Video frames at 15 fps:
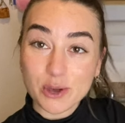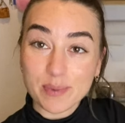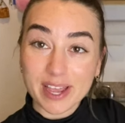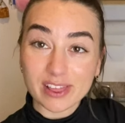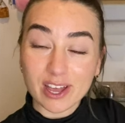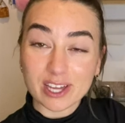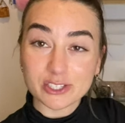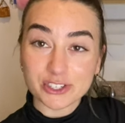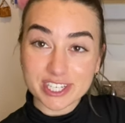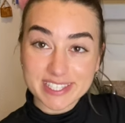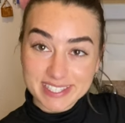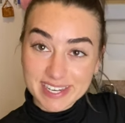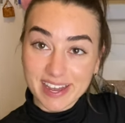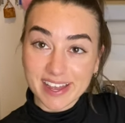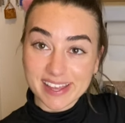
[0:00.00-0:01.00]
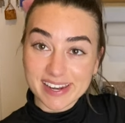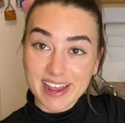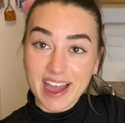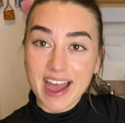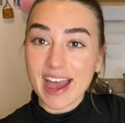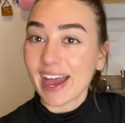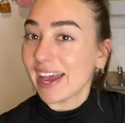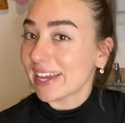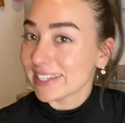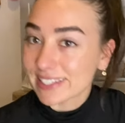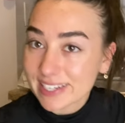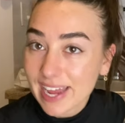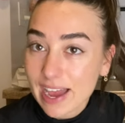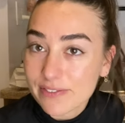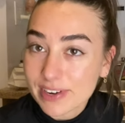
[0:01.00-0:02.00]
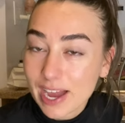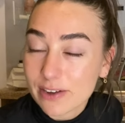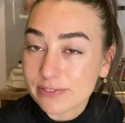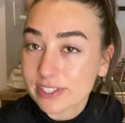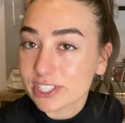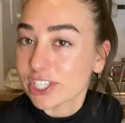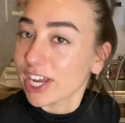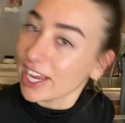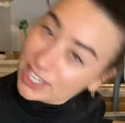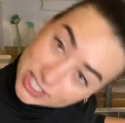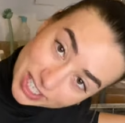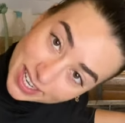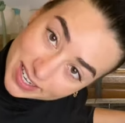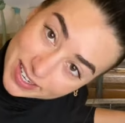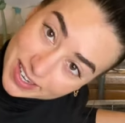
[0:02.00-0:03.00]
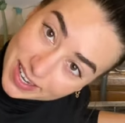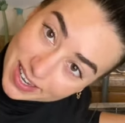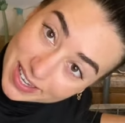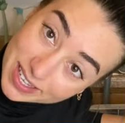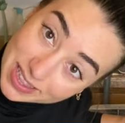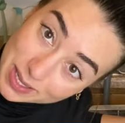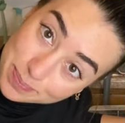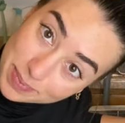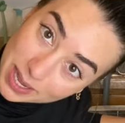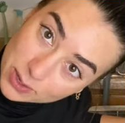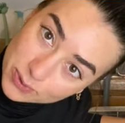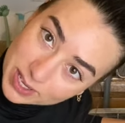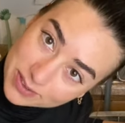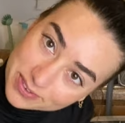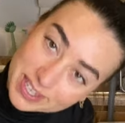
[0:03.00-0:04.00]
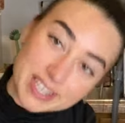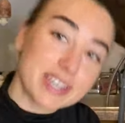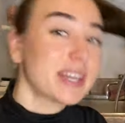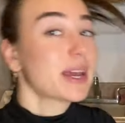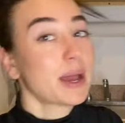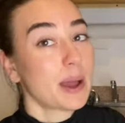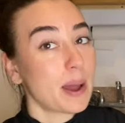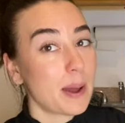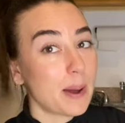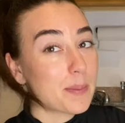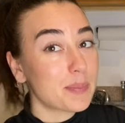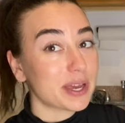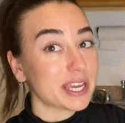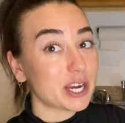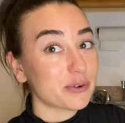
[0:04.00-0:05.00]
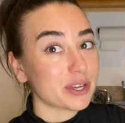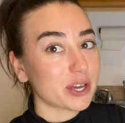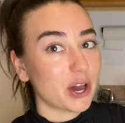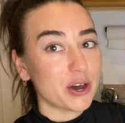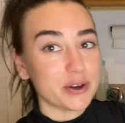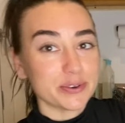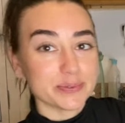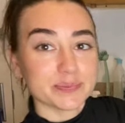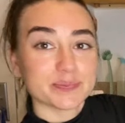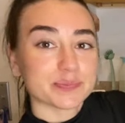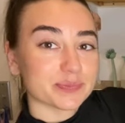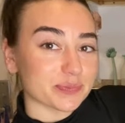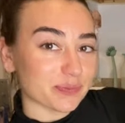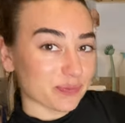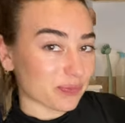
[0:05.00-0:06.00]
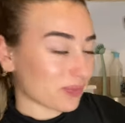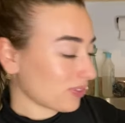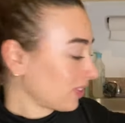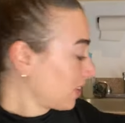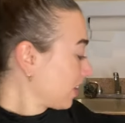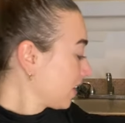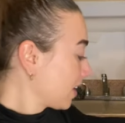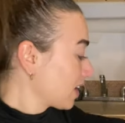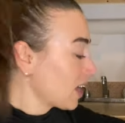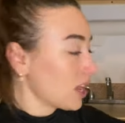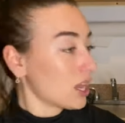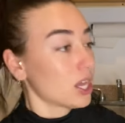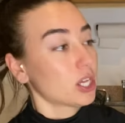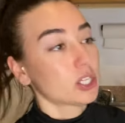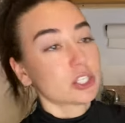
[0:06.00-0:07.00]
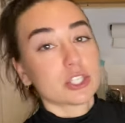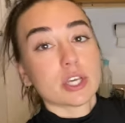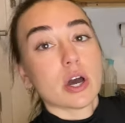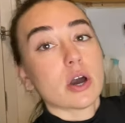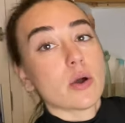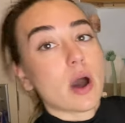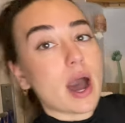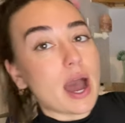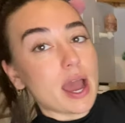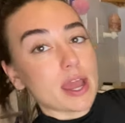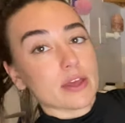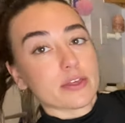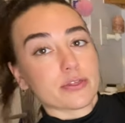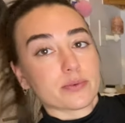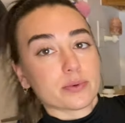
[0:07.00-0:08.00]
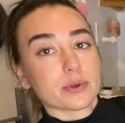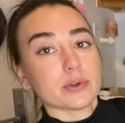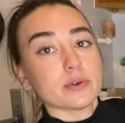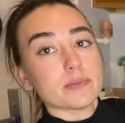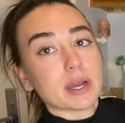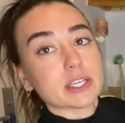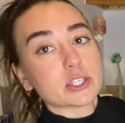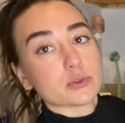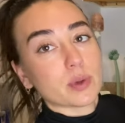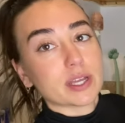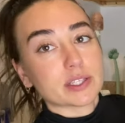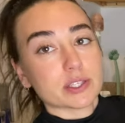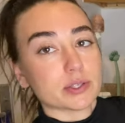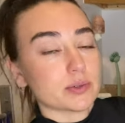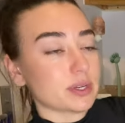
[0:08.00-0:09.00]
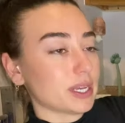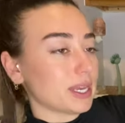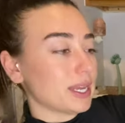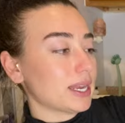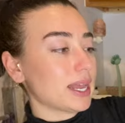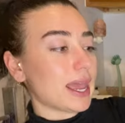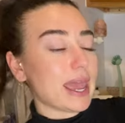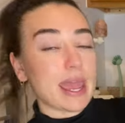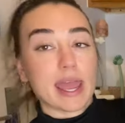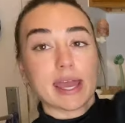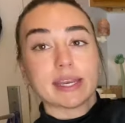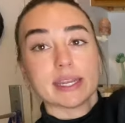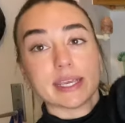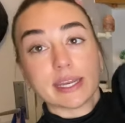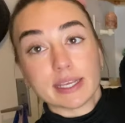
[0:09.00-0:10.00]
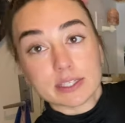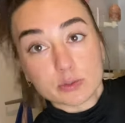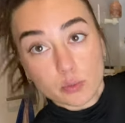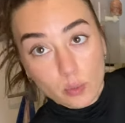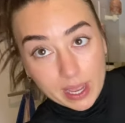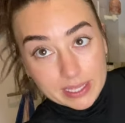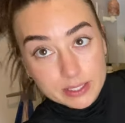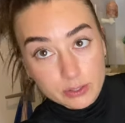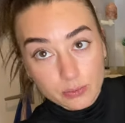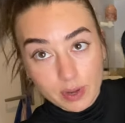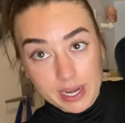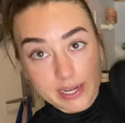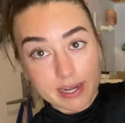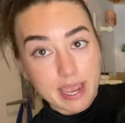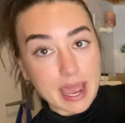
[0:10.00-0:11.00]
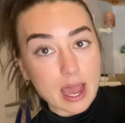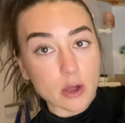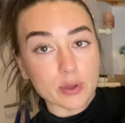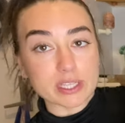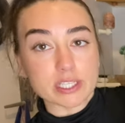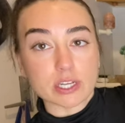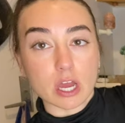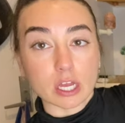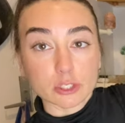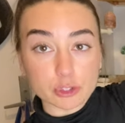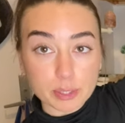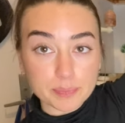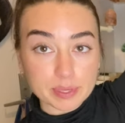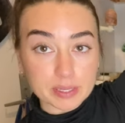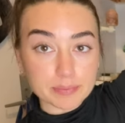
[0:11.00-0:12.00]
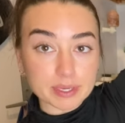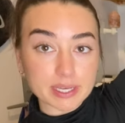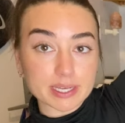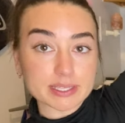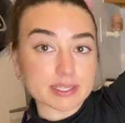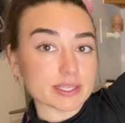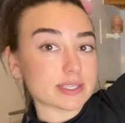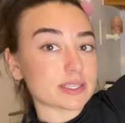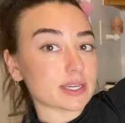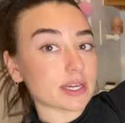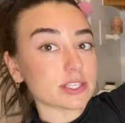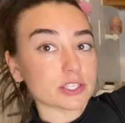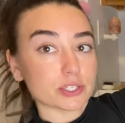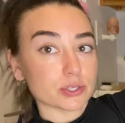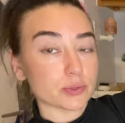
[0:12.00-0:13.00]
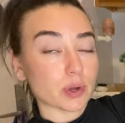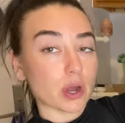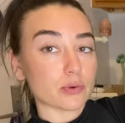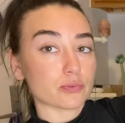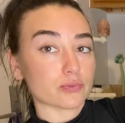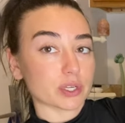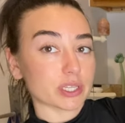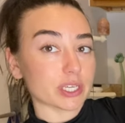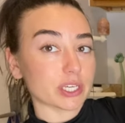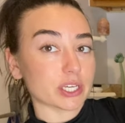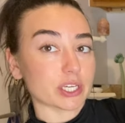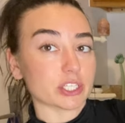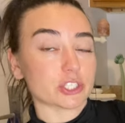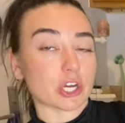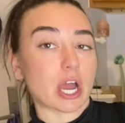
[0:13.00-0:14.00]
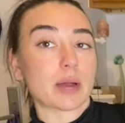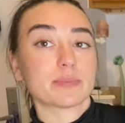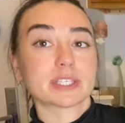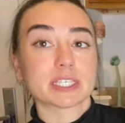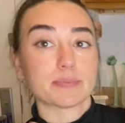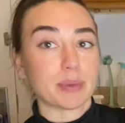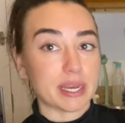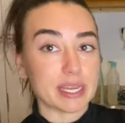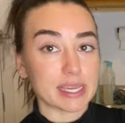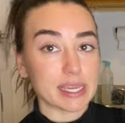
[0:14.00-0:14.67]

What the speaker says: my laundry's done. I did have an outfit change and clip my weave in, but here we go. So I threw my sweatsuit in and it is wet right now. It's not dripping because this does do a really good job spinning